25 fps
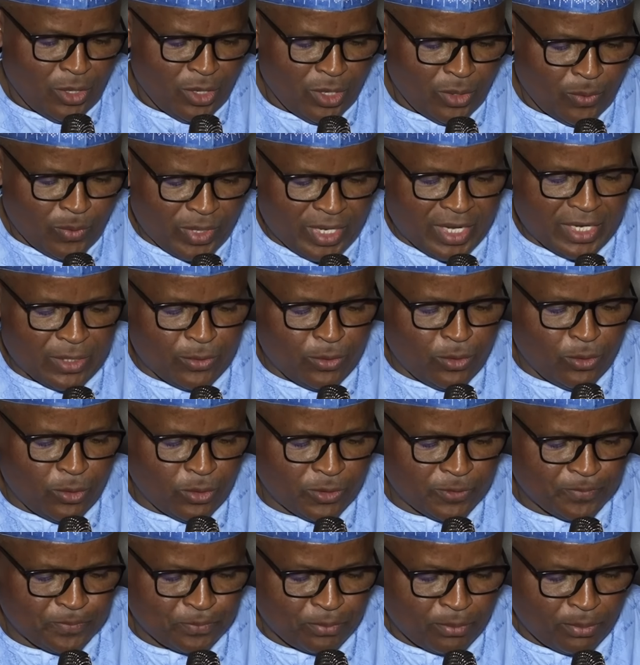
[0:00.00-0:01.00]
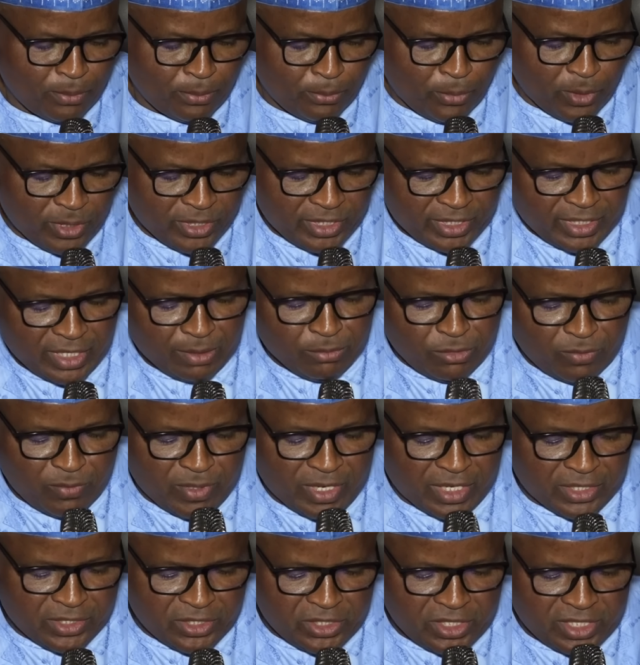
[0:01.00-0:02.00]
Well, I go. Political
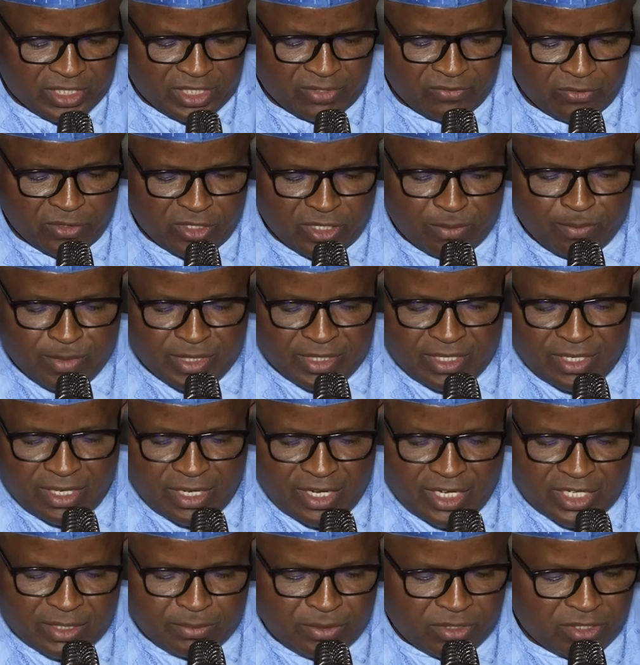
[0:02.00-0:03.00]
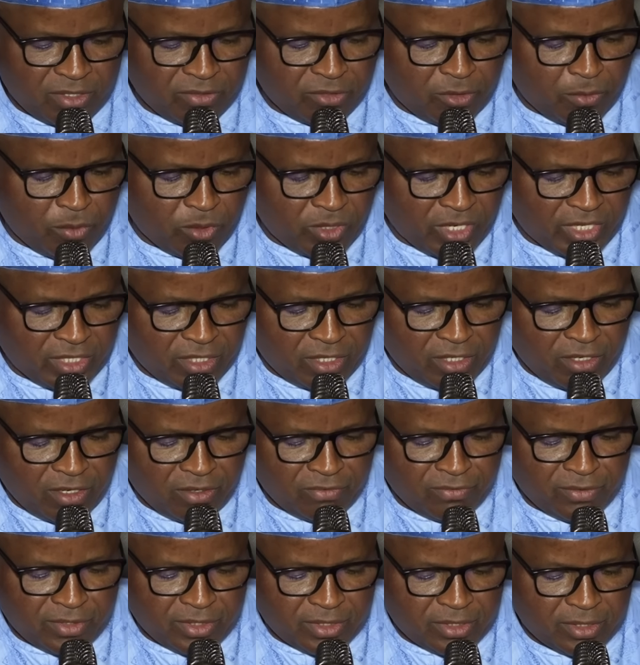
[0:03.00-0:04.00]
mobilization is a fundamental aspect of democratic
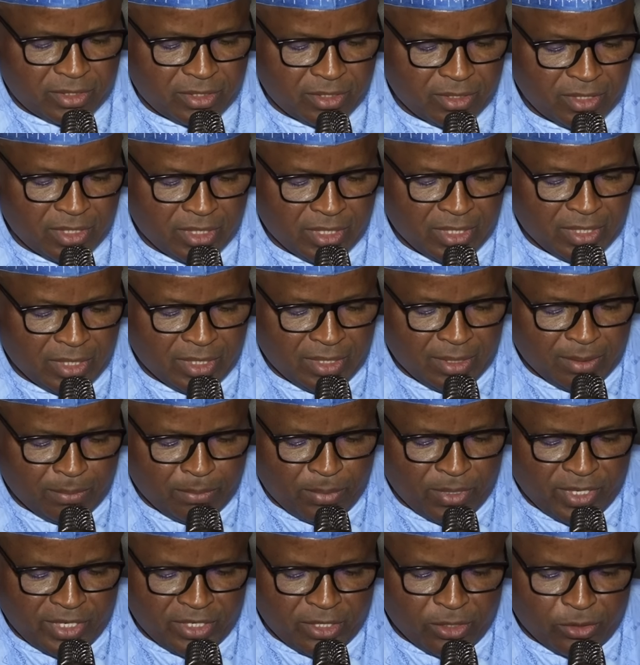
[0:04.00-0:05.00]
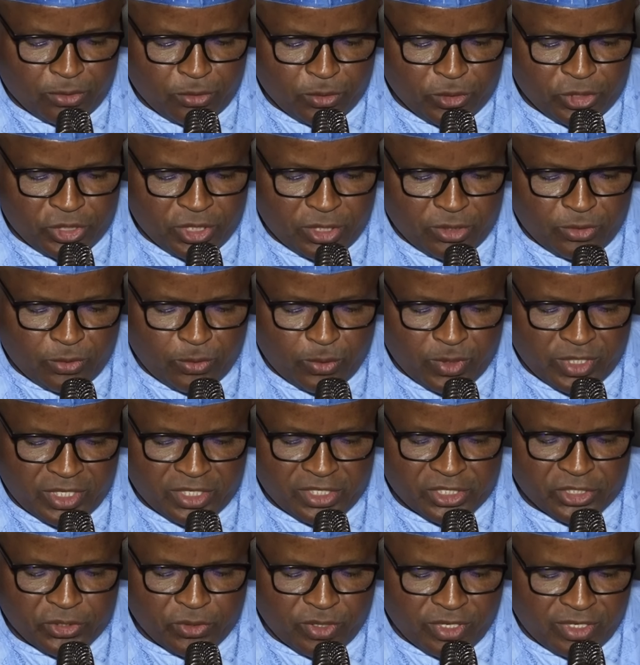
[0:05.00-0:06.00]
governance, playing a crucial role in
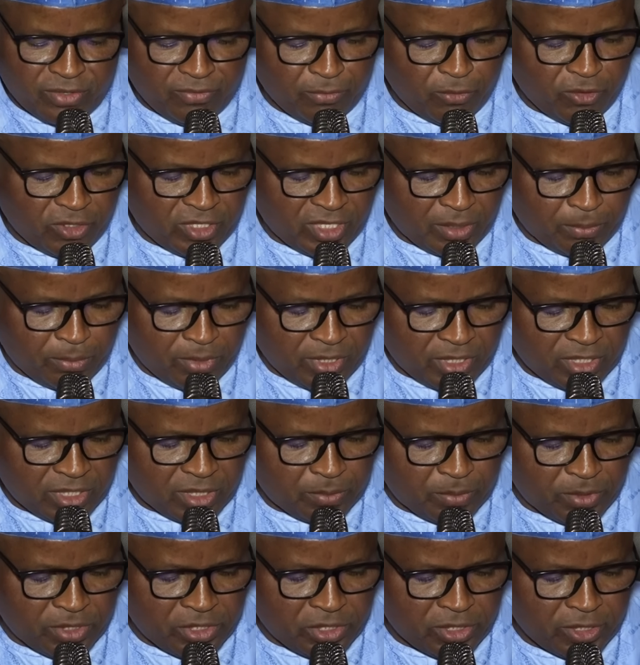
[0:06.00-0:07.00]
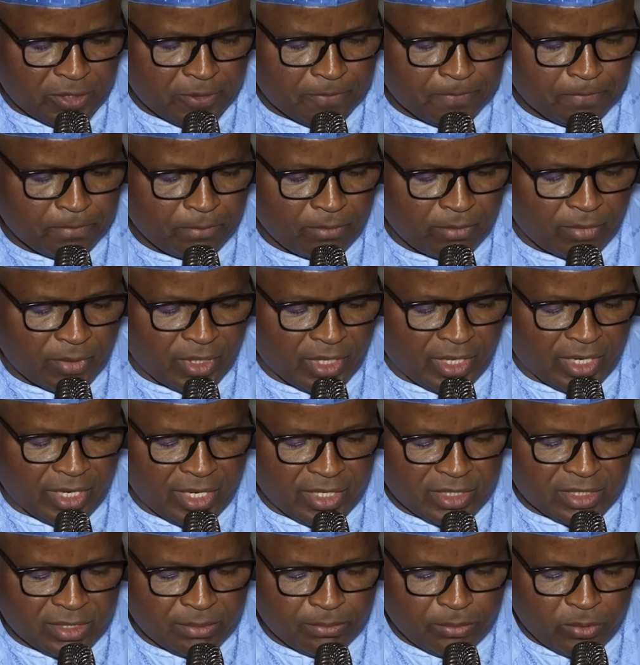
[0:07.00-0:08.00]
ensuring voter participation,
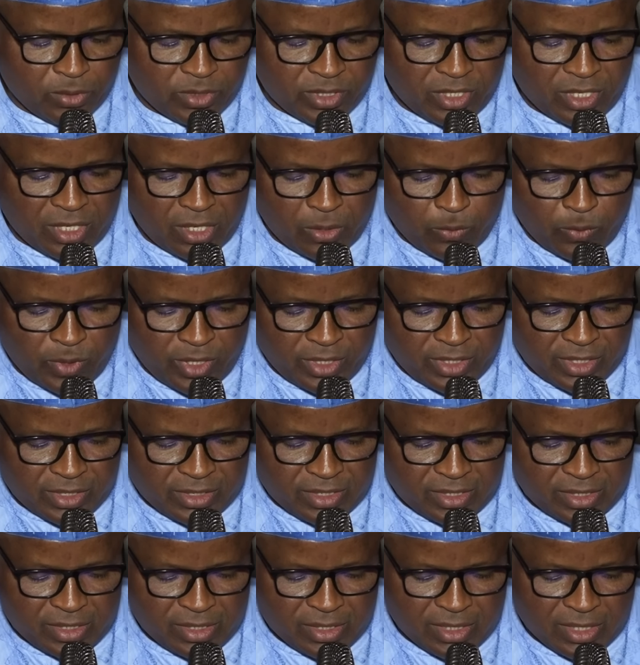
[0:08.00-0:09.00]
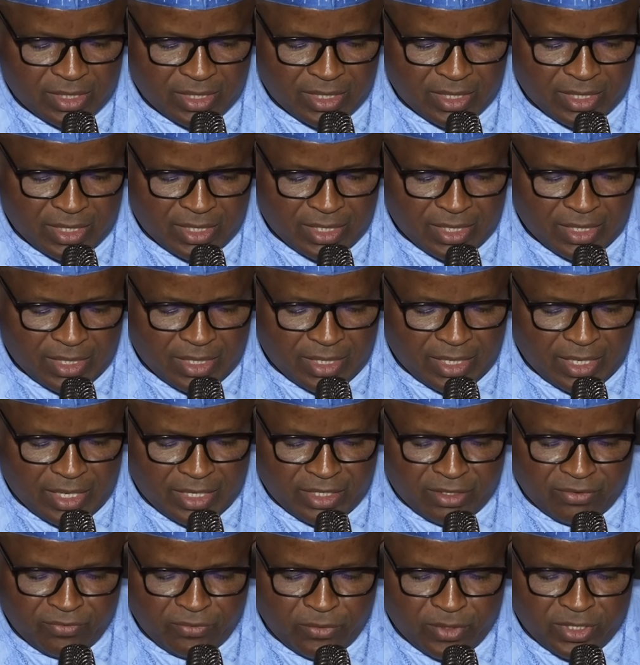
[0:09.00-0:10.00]
enhancing political awareness,
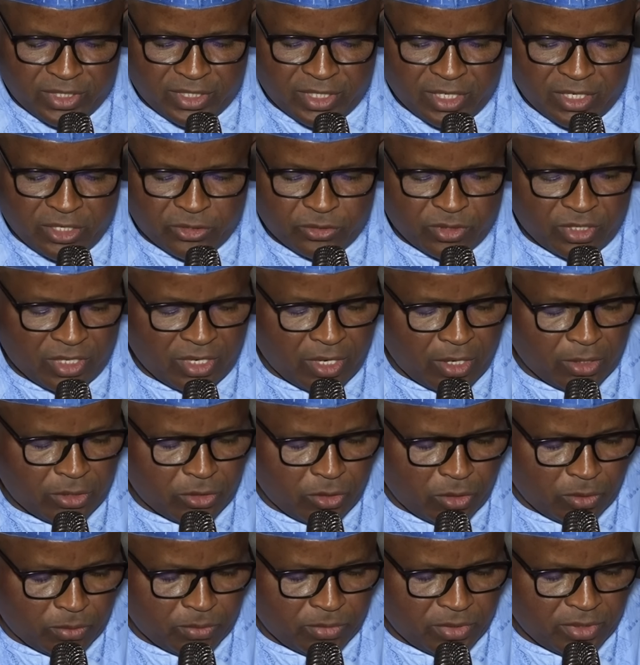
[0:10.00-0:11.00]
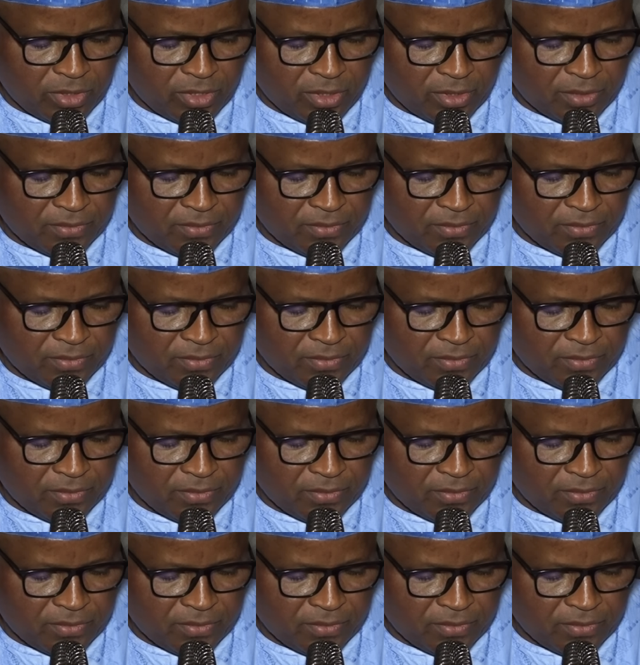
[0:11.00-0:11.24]
and influencing electoral outcomes.